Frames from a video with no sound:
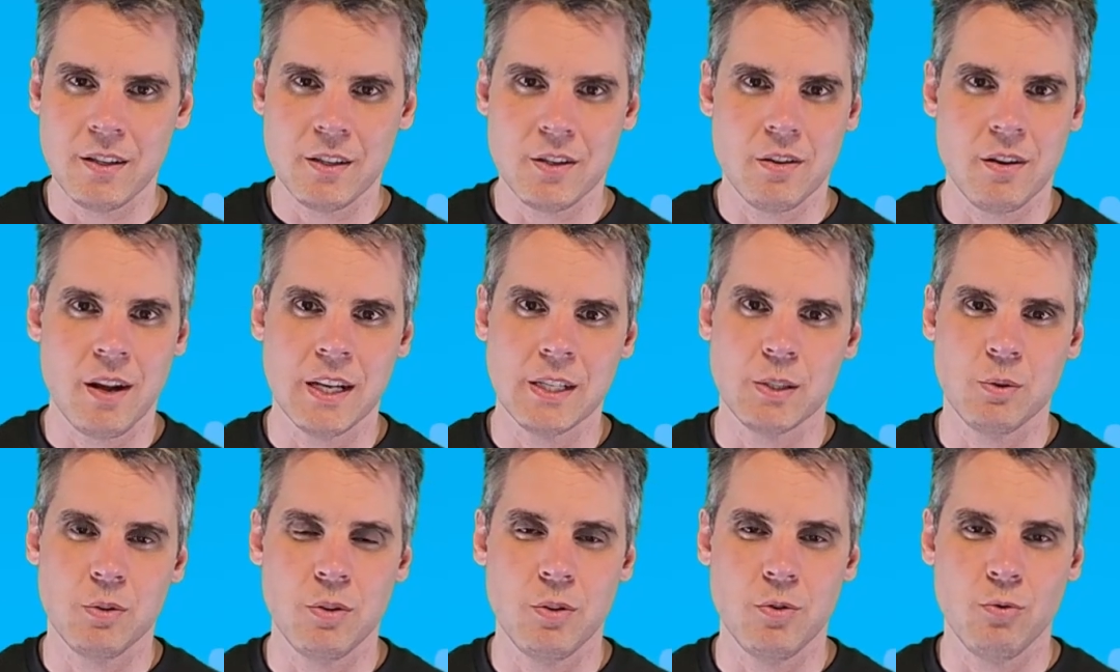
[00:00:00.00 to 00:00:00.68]
it
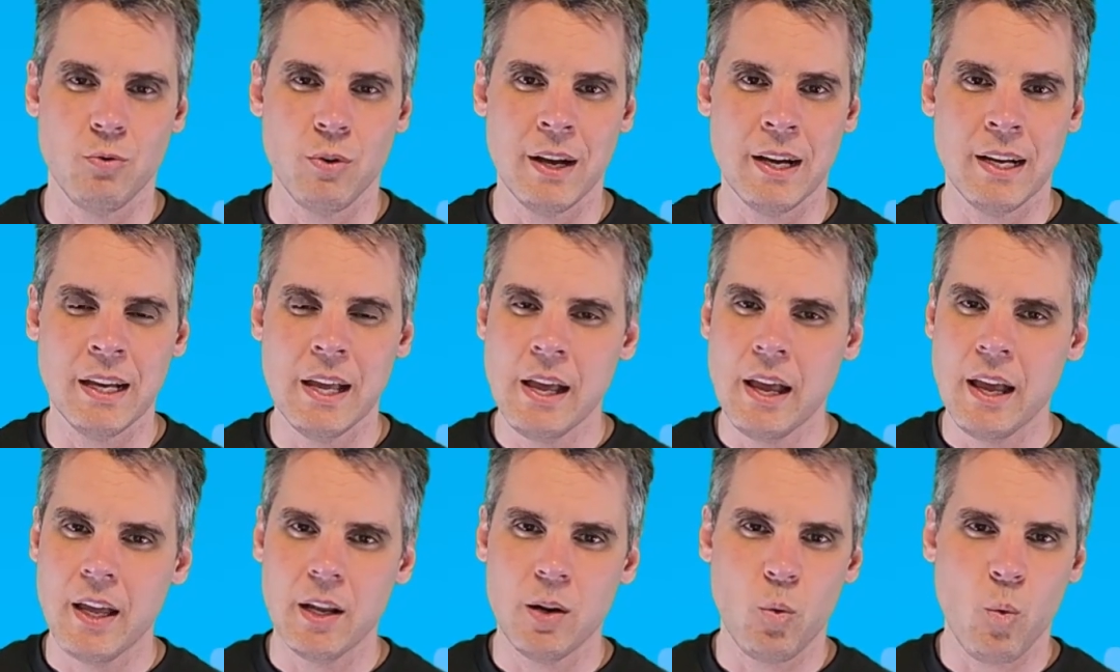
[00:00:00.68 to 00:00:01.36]
interacts with your rig
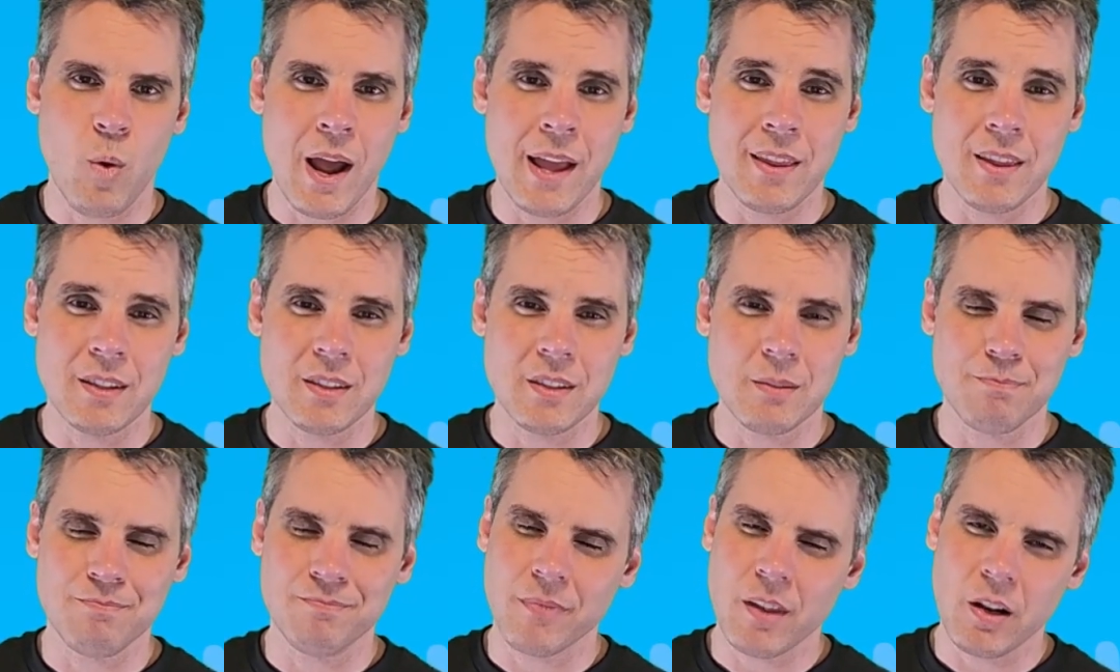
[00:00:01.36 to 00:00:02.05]
in a way
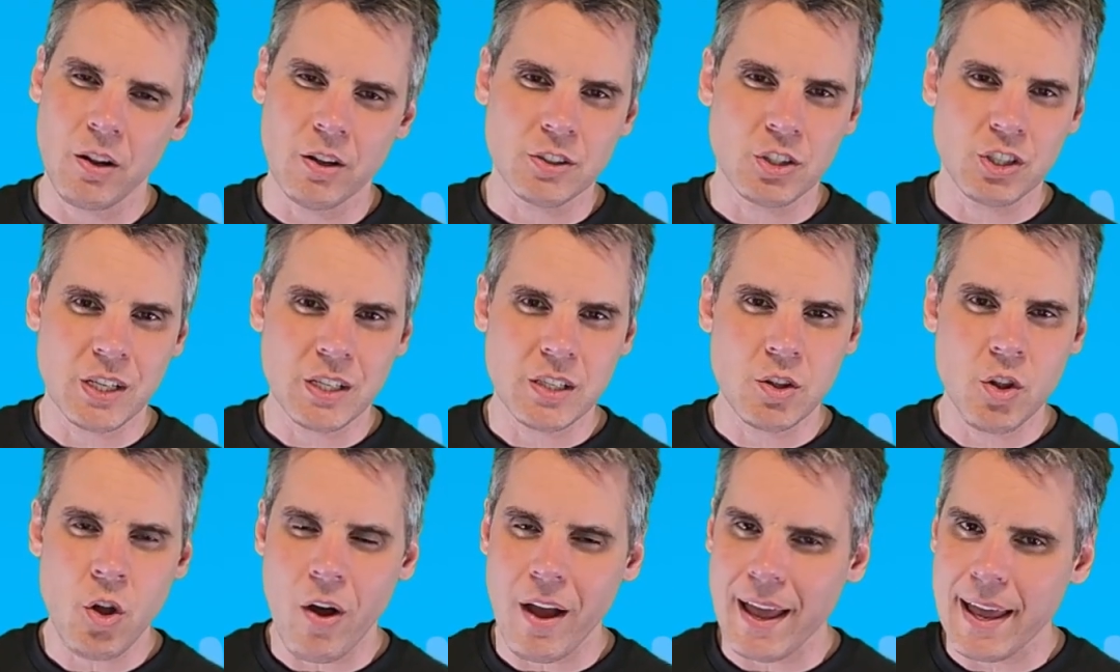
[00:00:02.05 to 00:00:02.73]
that's just
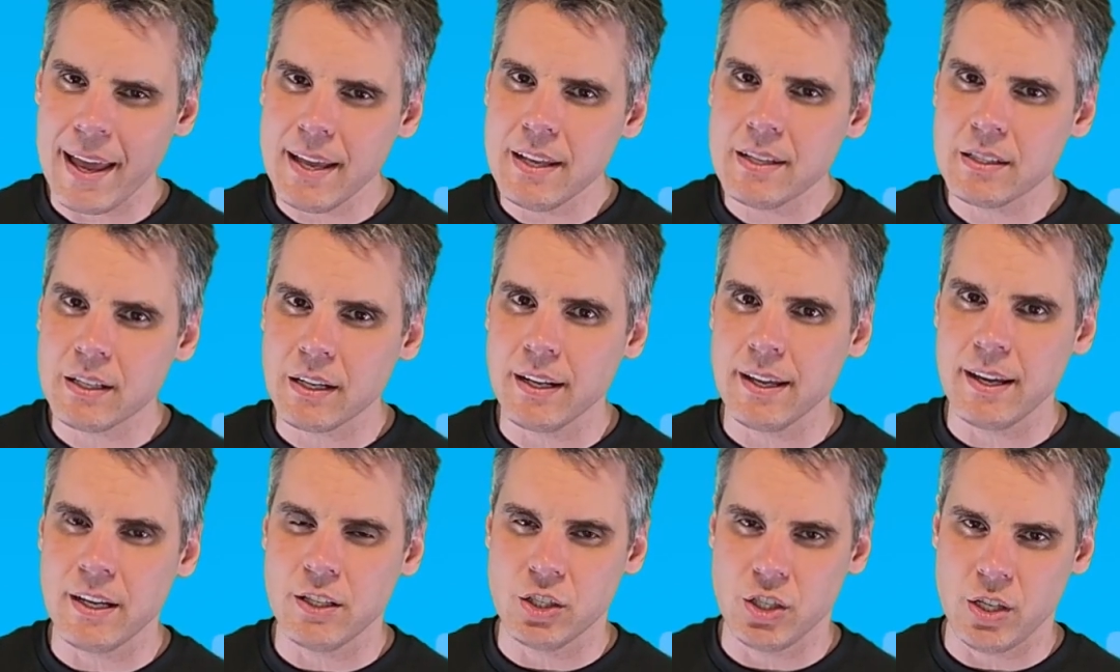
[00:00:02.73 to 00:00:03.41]
not
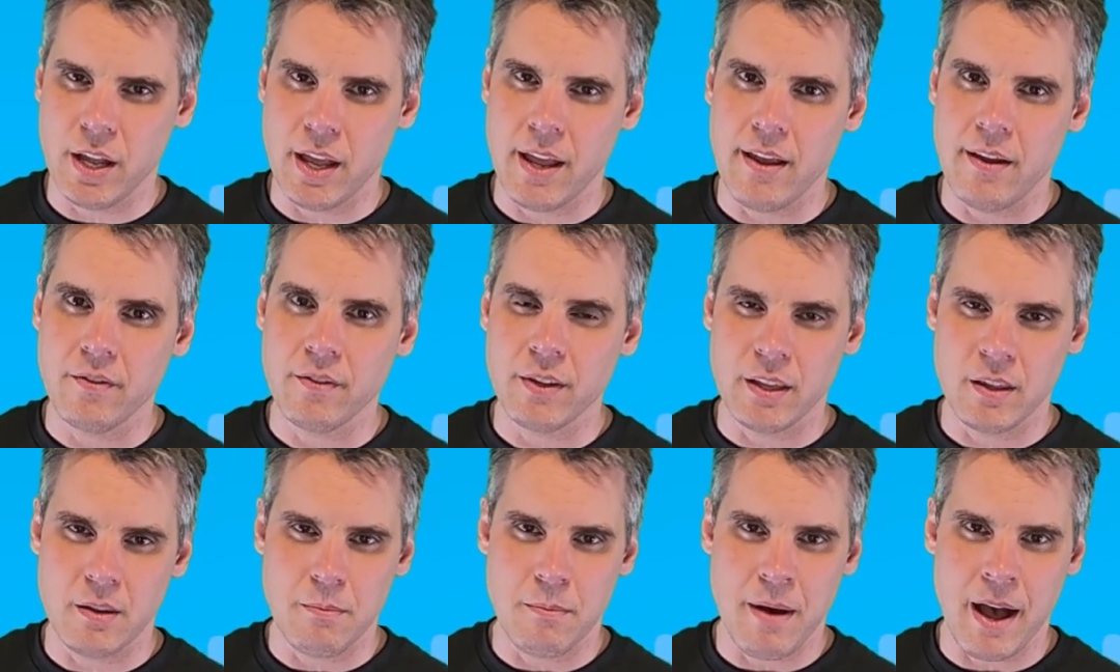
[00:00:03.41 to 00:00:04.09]
easily achieved
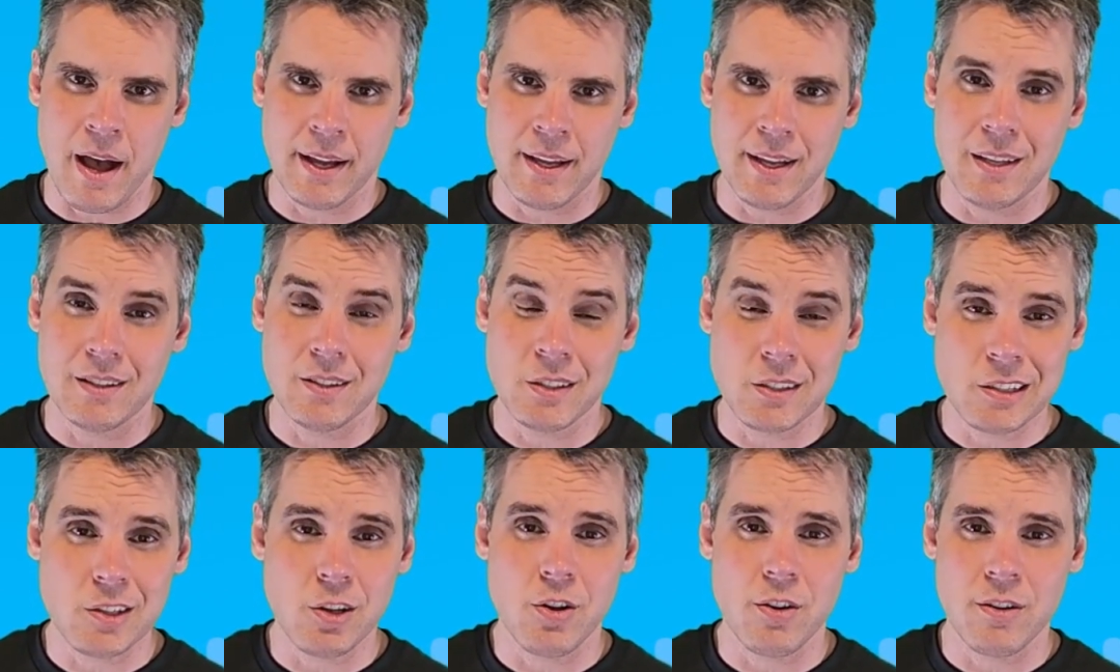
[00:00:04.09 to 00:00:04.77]
in the market, and
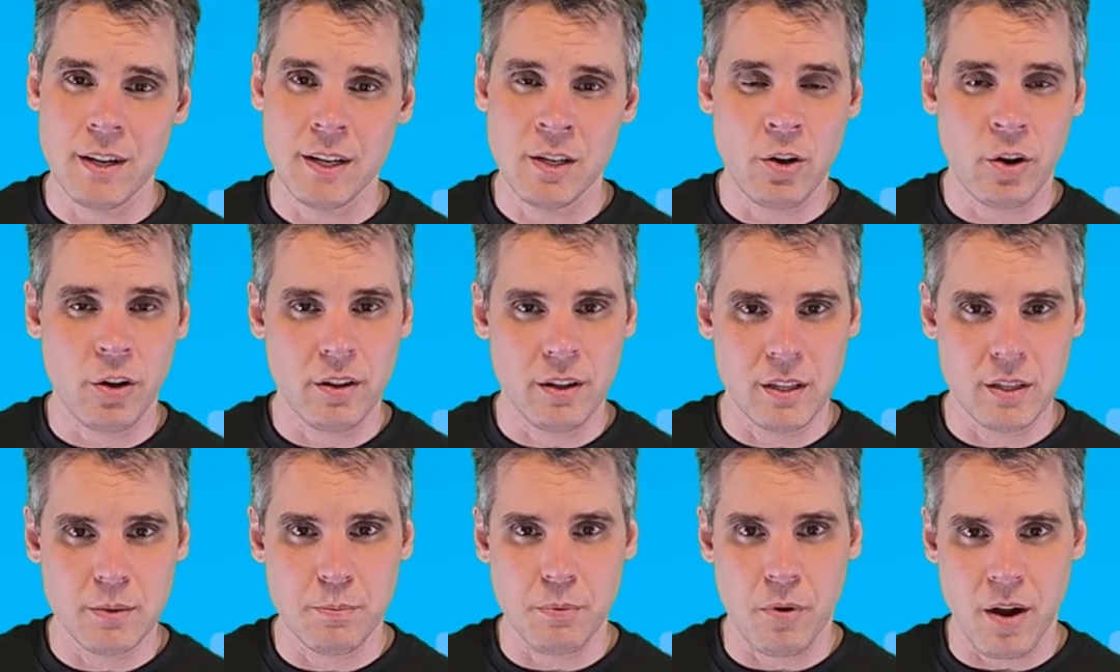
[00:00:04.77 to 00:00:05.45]
certainly not at
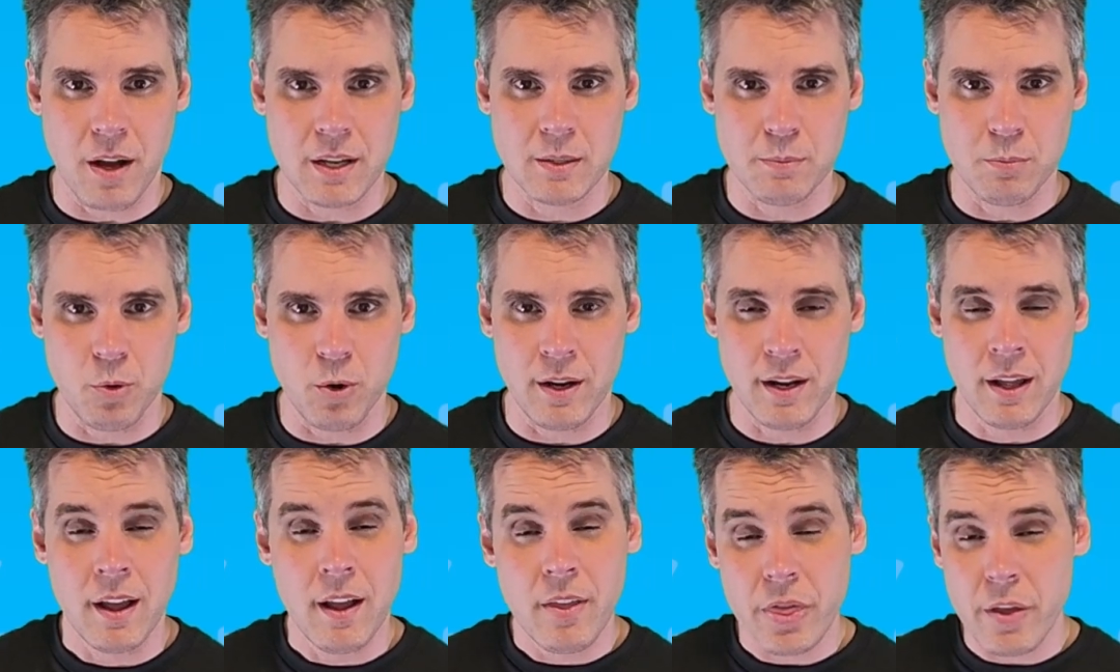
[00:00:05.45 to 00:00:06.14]
this price
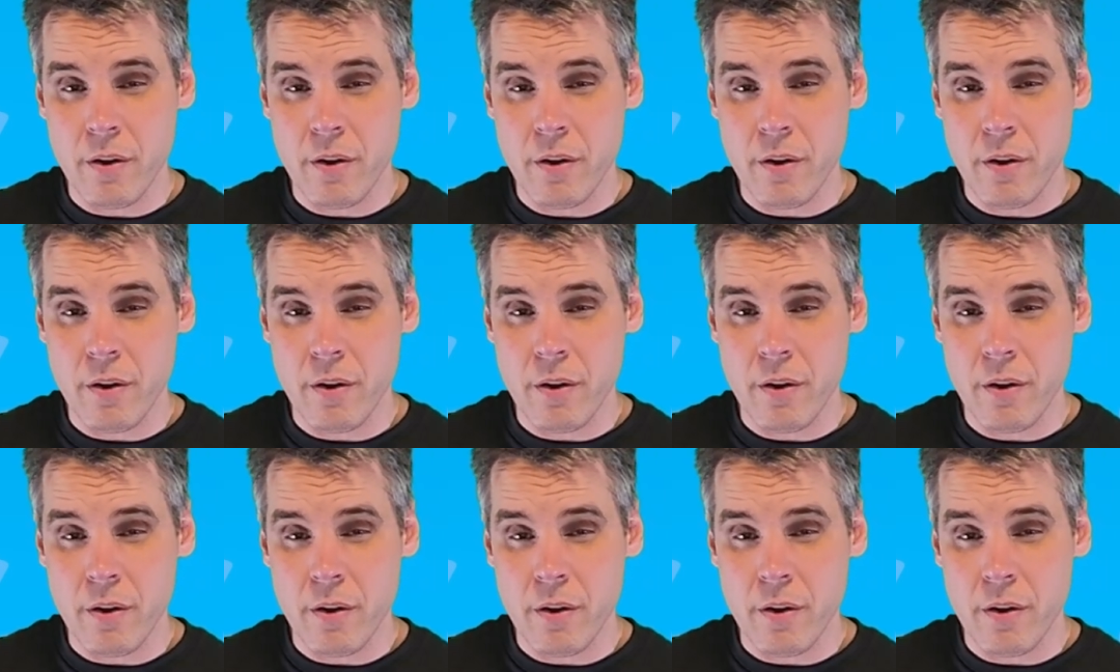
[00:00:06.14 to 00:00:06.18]
point.